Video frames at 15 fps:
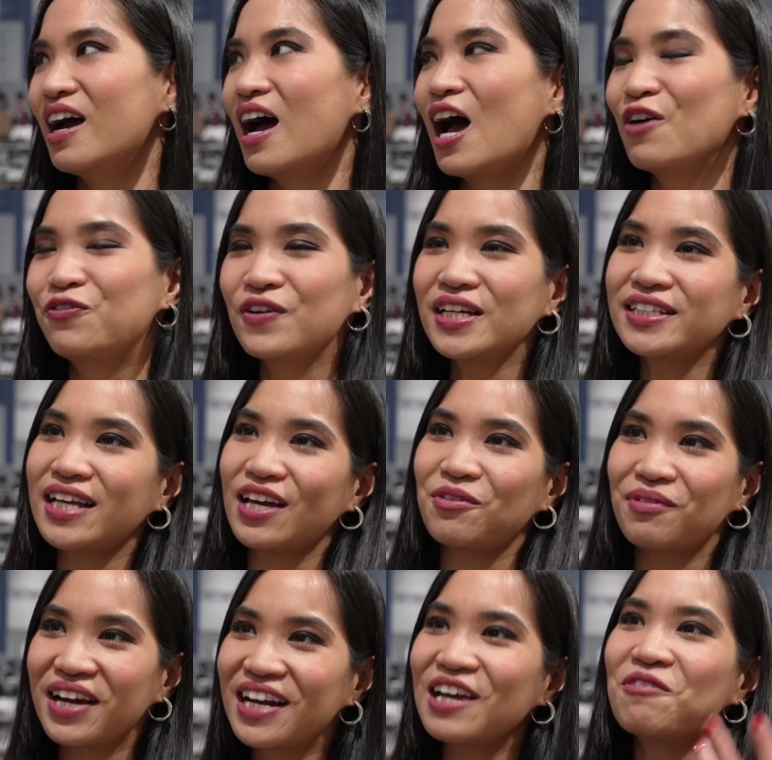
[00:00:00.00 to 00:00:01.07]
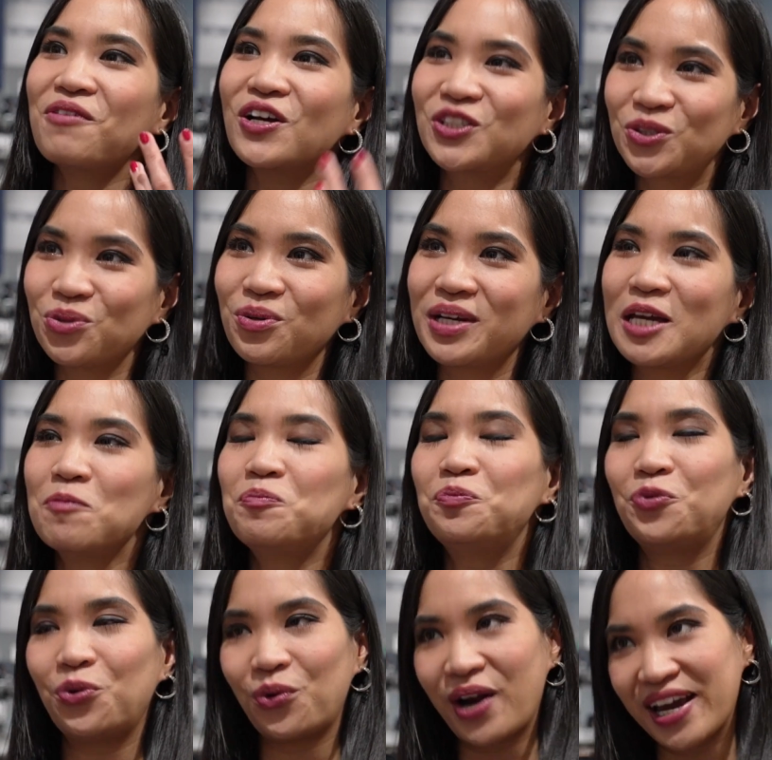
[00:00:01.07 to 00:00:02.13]
I think they really want to
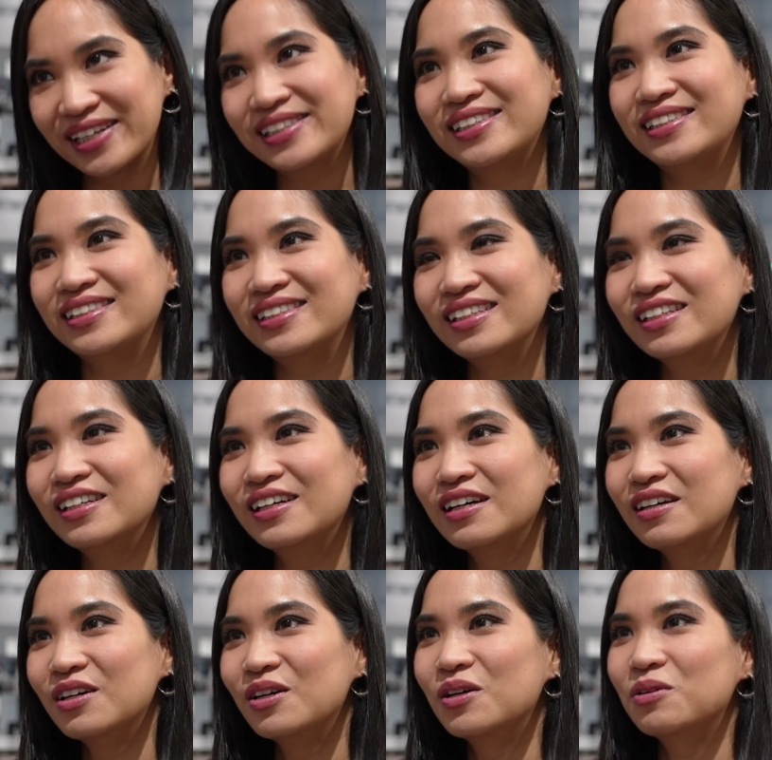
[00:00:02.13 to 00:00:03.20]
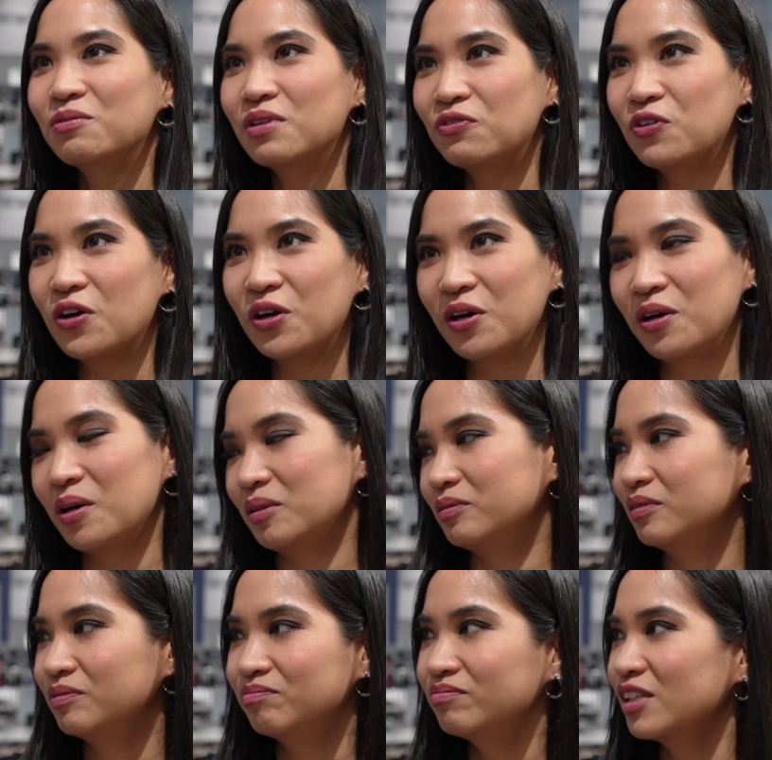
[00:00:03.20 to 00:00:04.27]
impress with
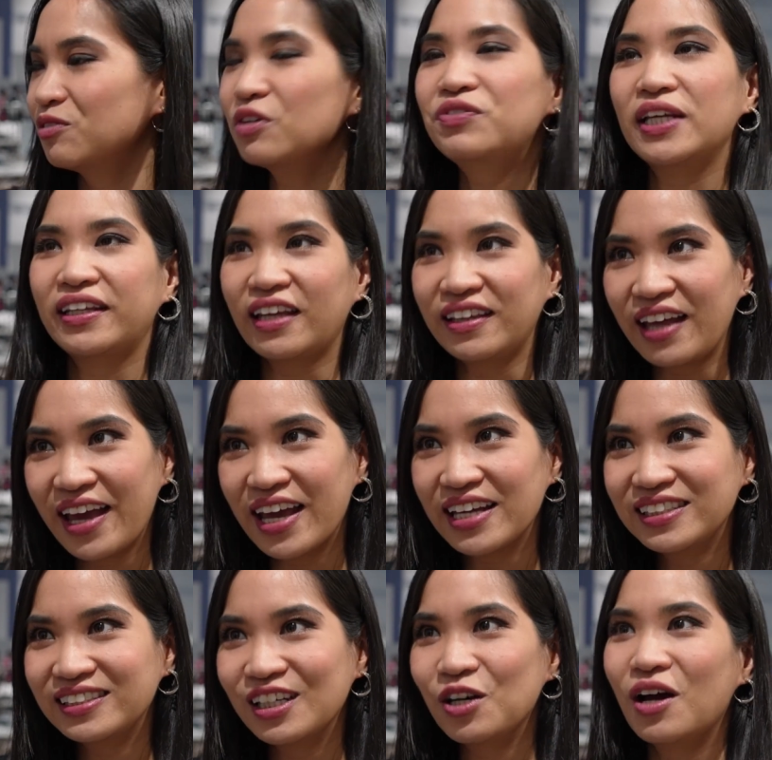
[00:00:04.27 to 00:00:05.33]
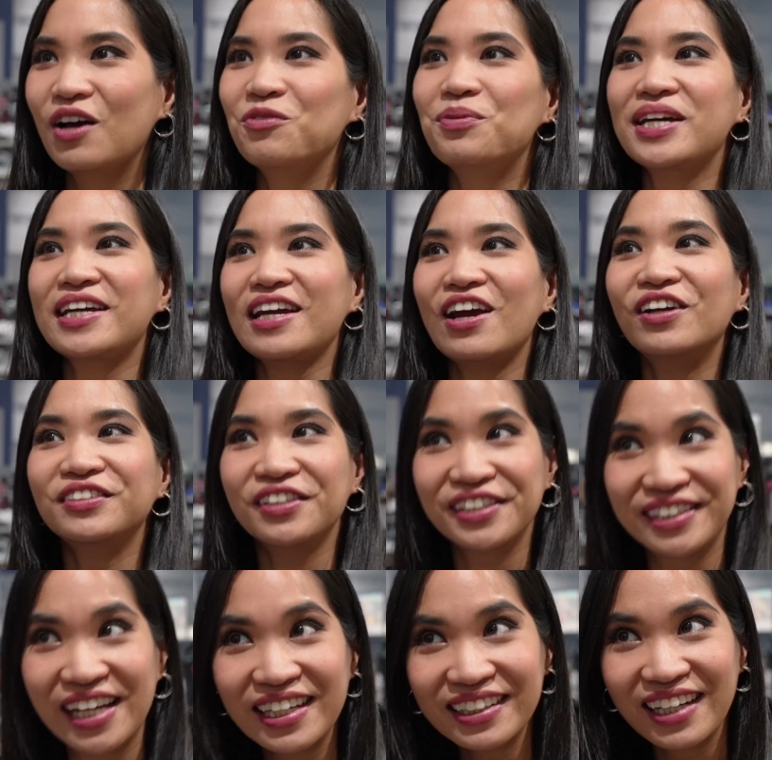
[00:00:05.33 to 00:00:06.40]
Tekken 8. We
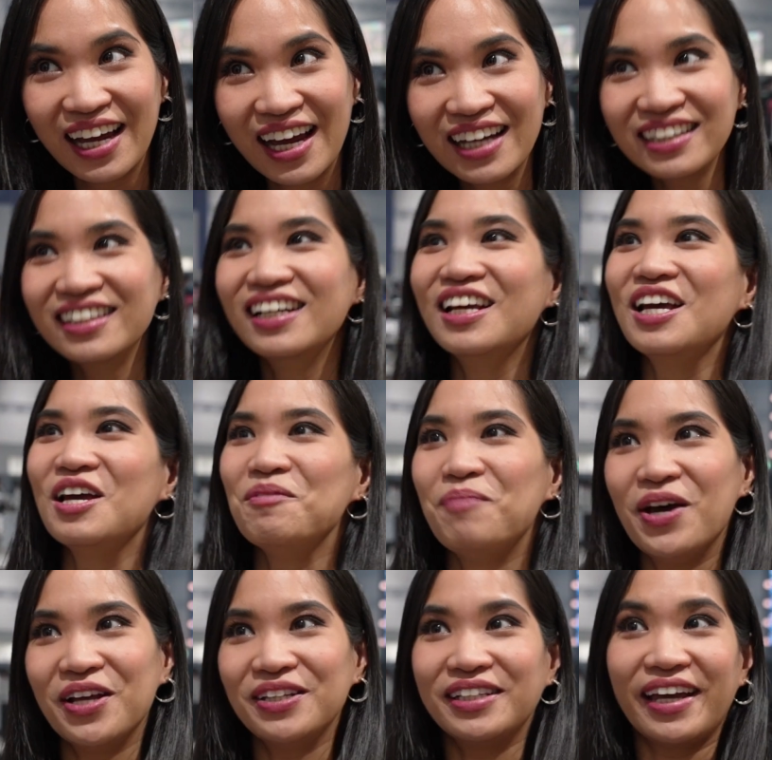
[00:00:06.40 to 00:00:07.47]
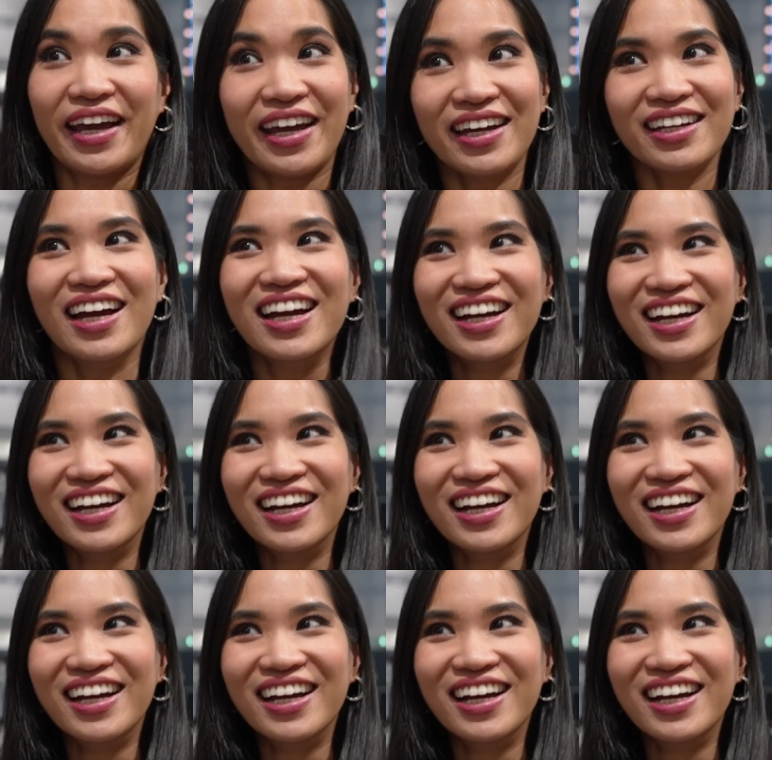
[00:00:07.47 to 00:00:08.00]
understand that, but hey,